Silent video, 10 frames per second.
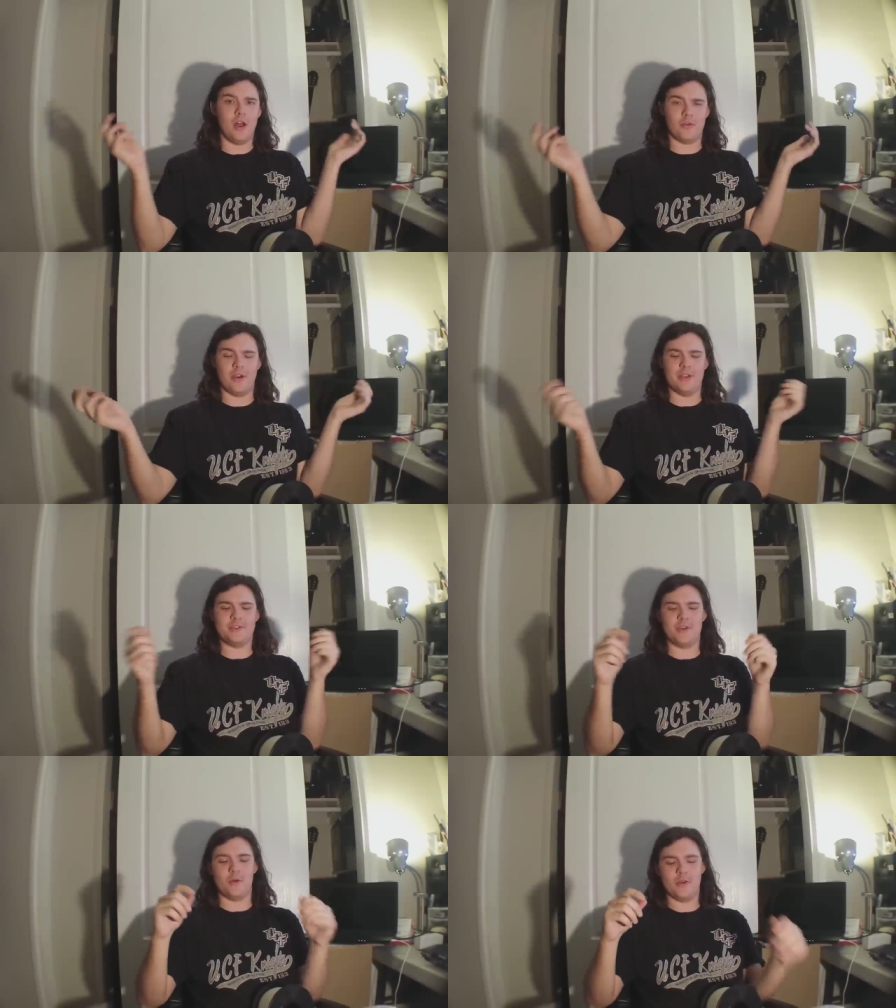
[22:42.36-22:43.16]
Alrighty,
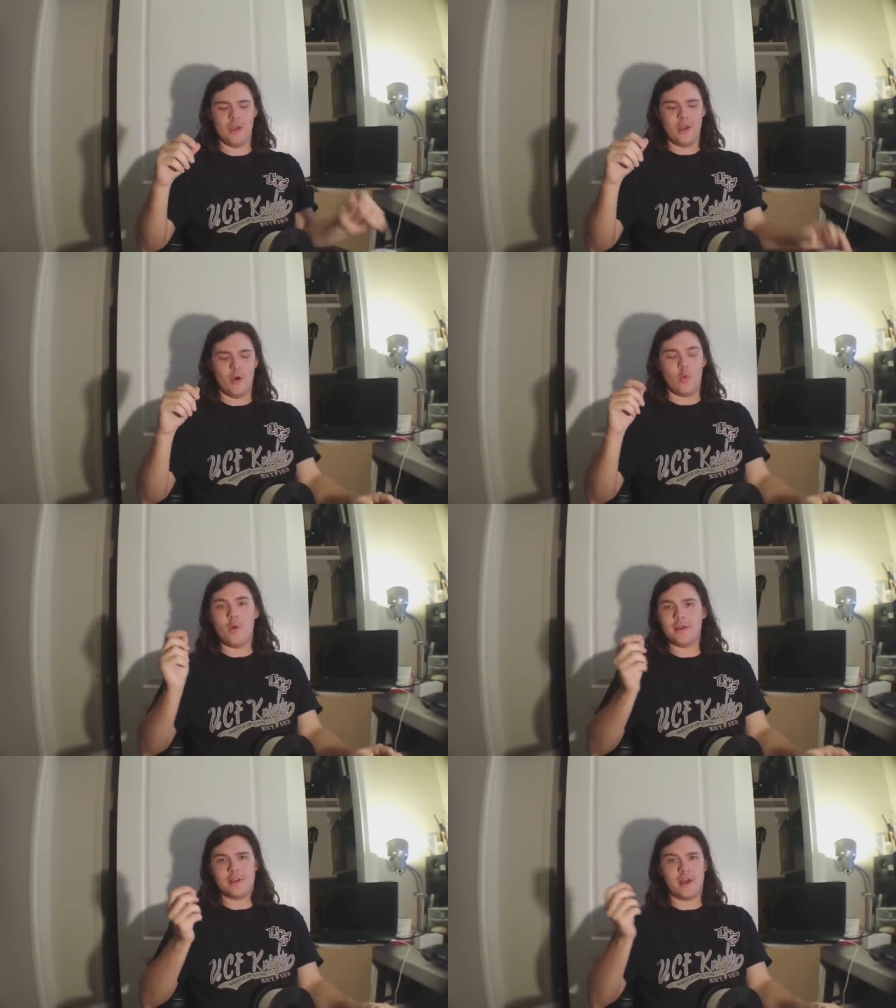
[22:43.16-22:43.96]
so
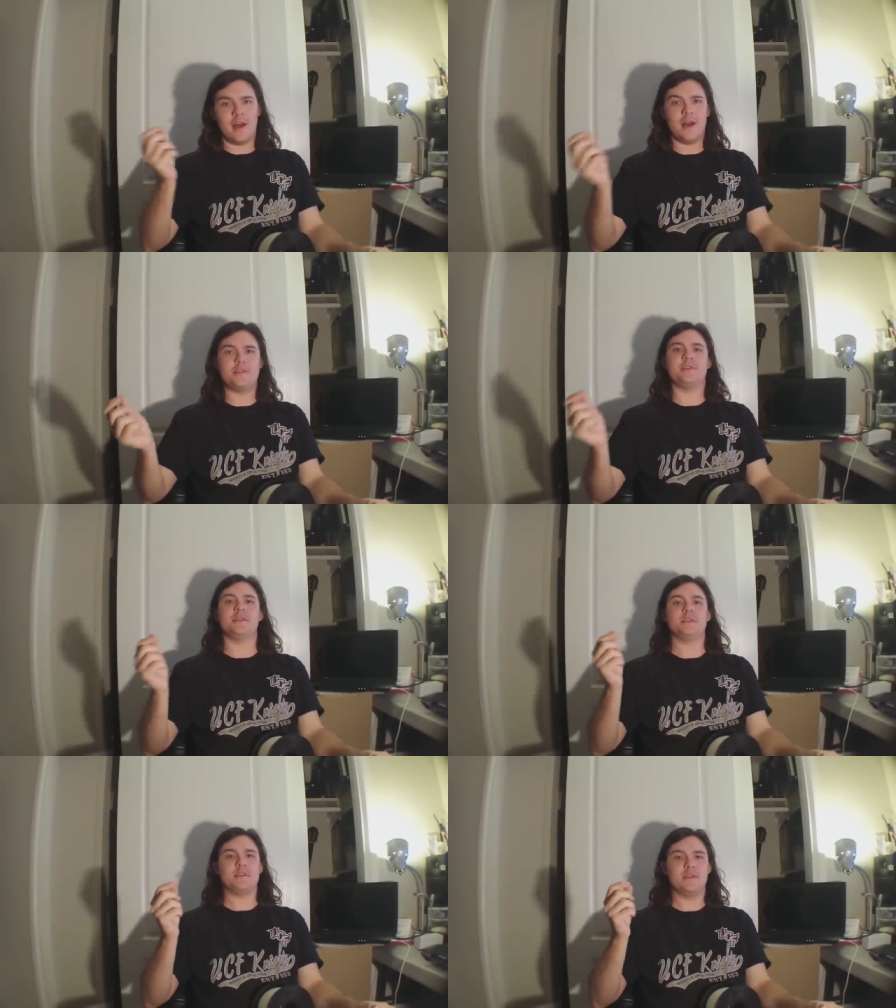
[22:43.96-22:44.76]
what
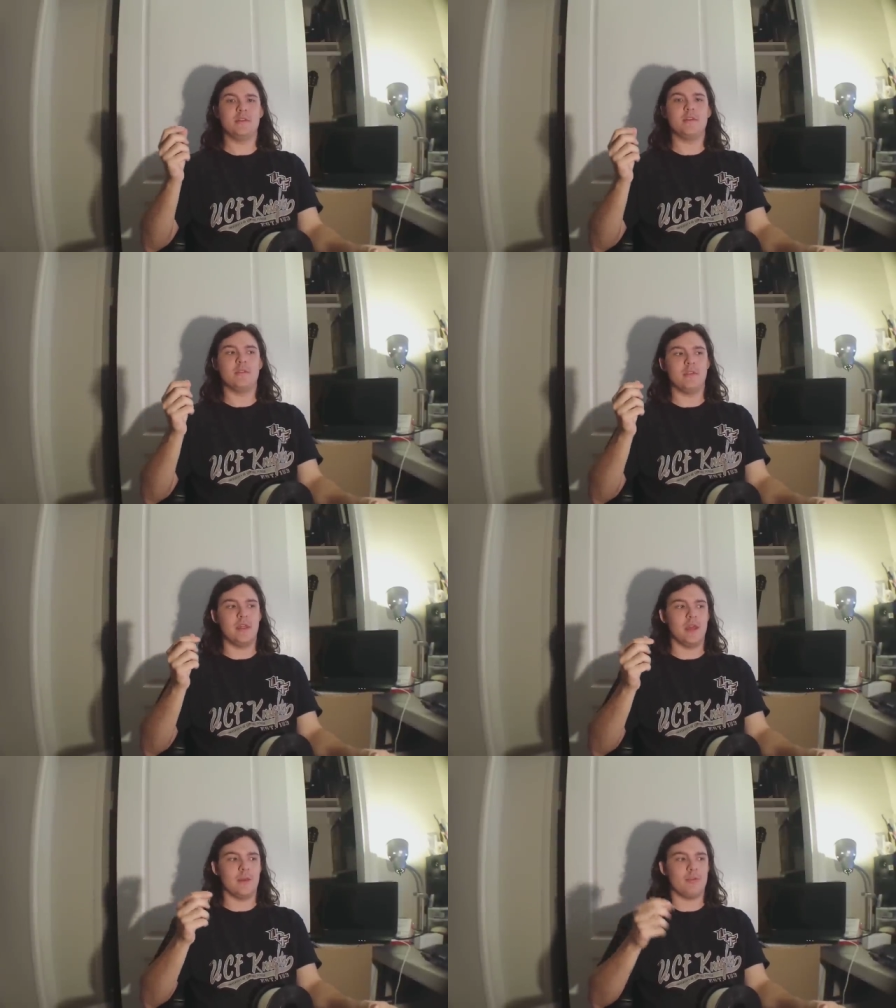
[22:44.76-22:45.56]
causes
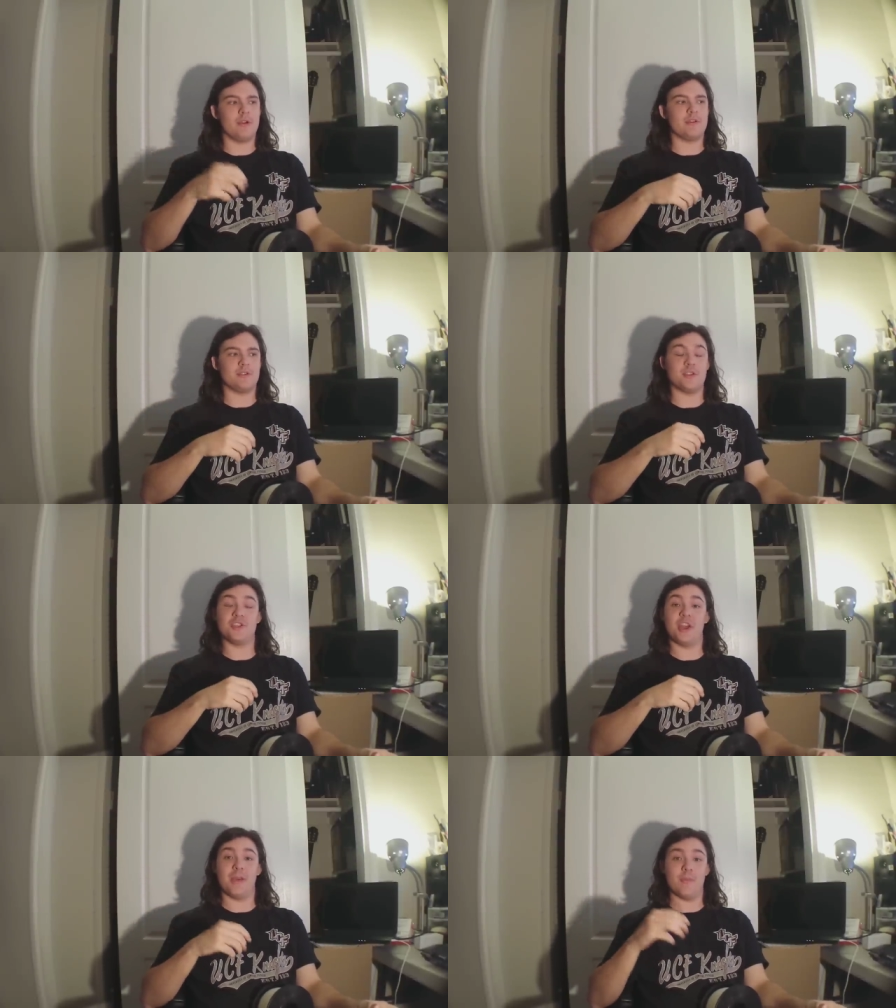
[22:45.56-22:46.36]
the uh, printers to
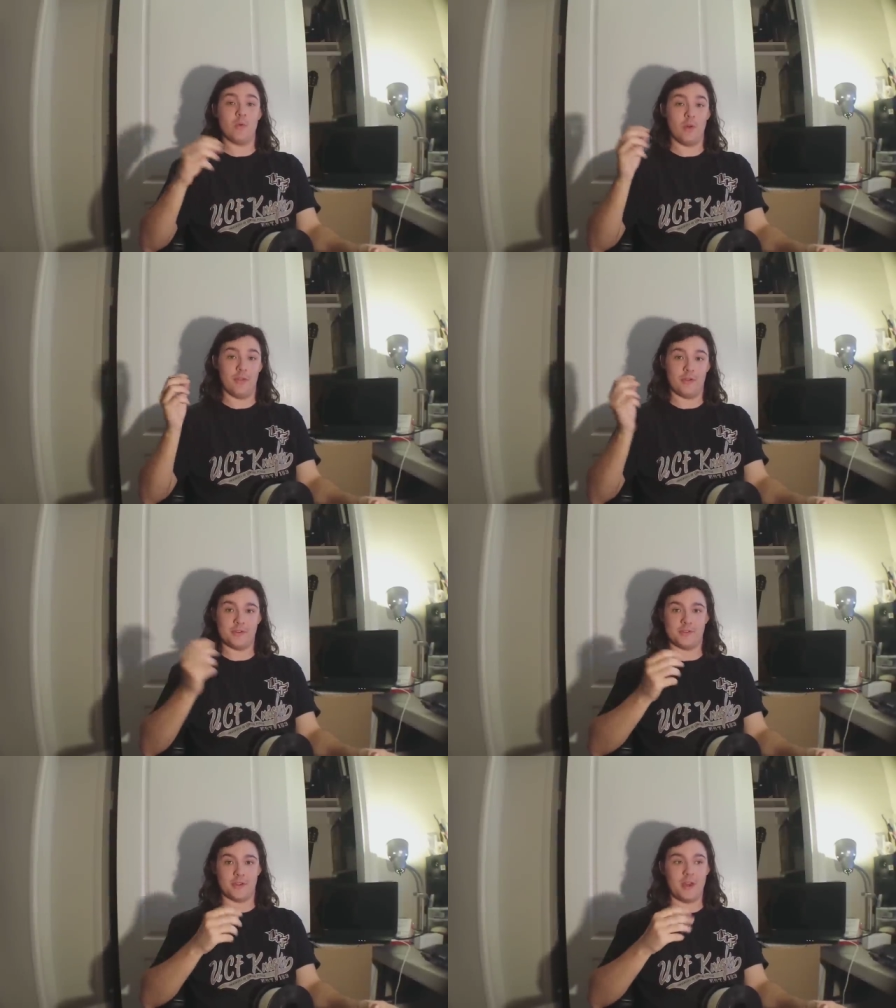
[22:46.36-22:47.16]
jam? Well,
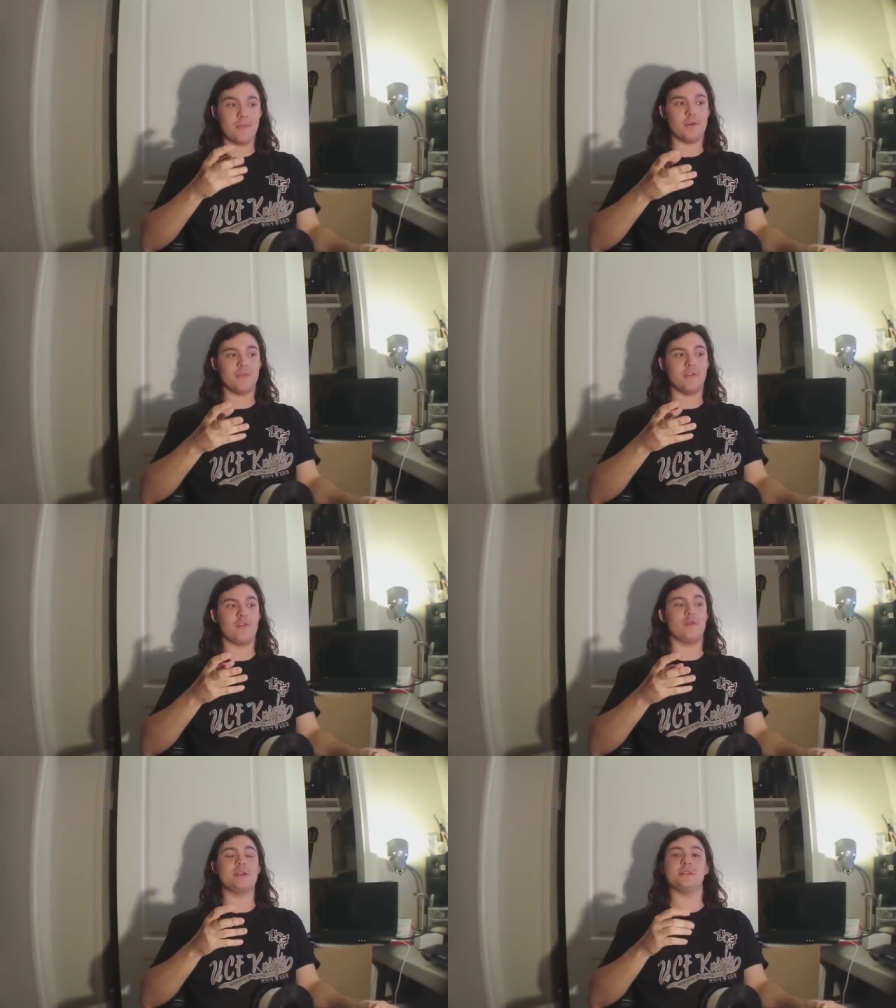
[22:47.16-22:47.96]
there's a number of
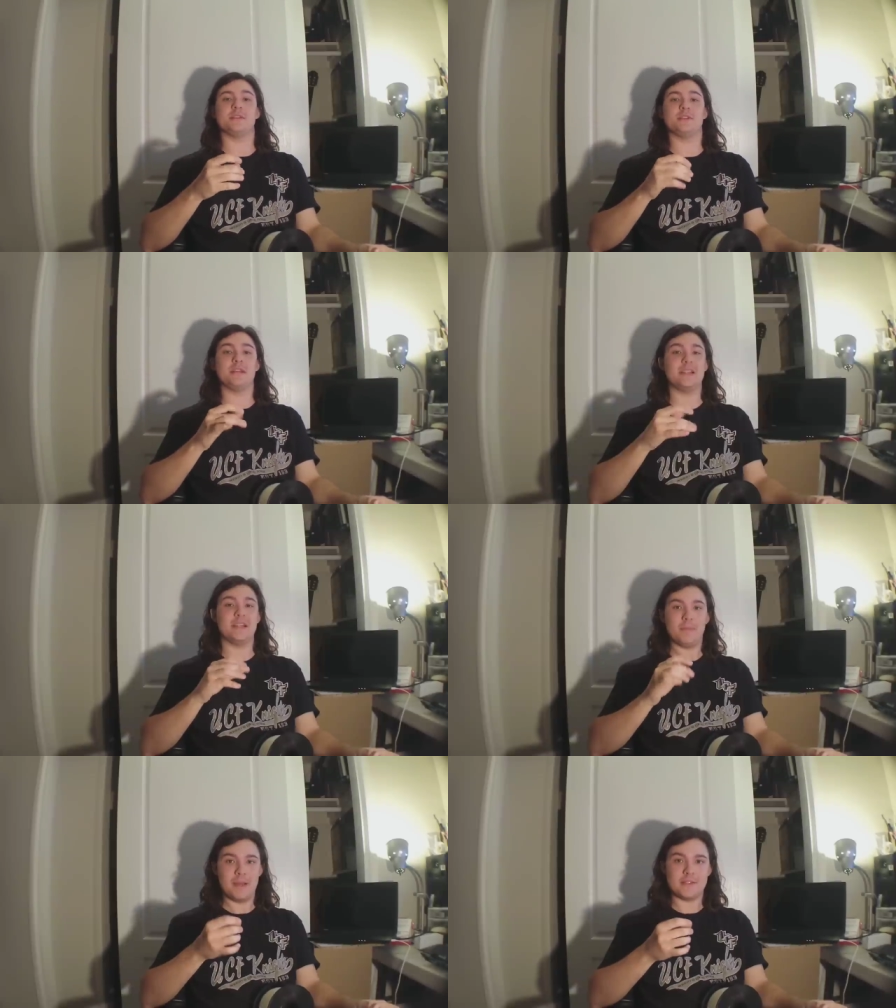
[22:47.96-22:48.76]
different reasons, and
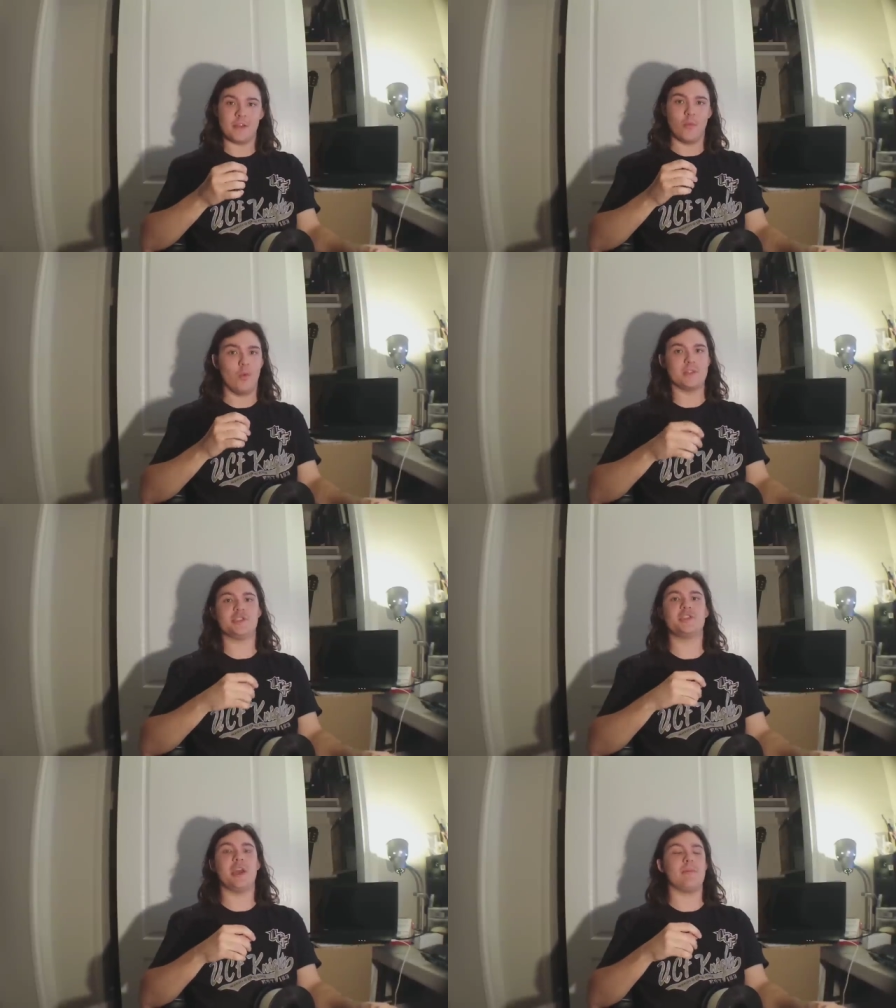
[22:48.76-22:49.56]
it depends on
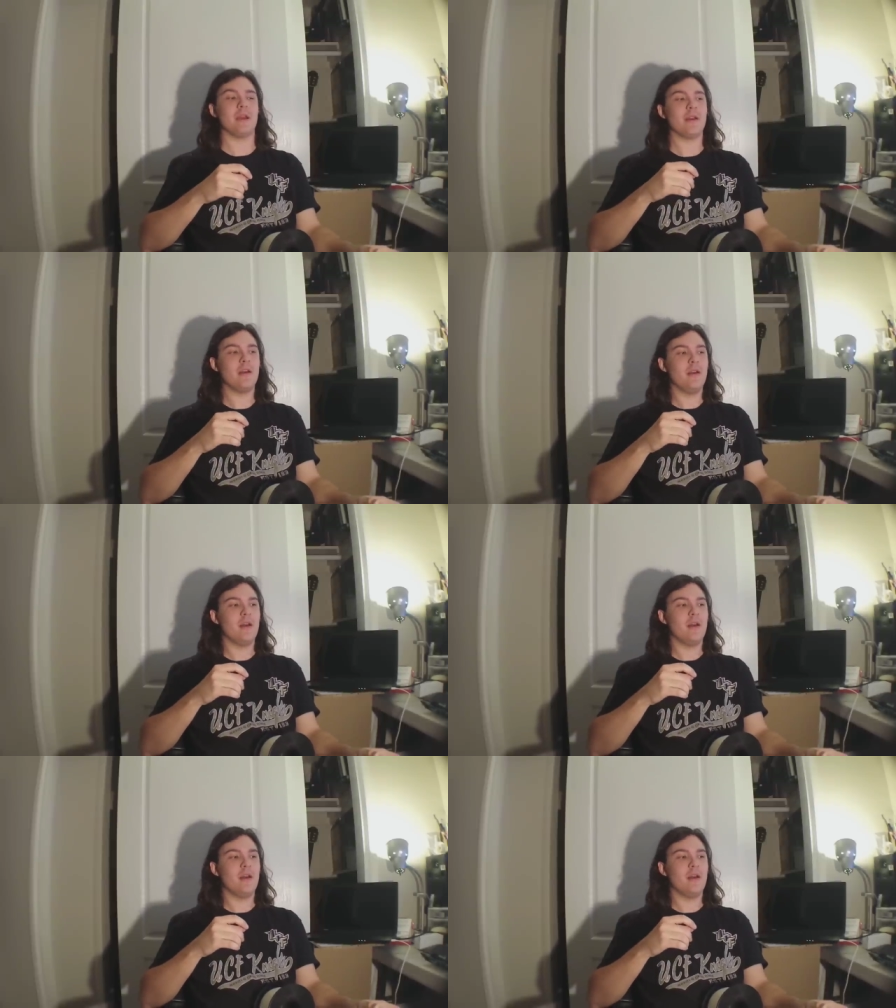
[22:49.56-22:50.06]
what's jamming.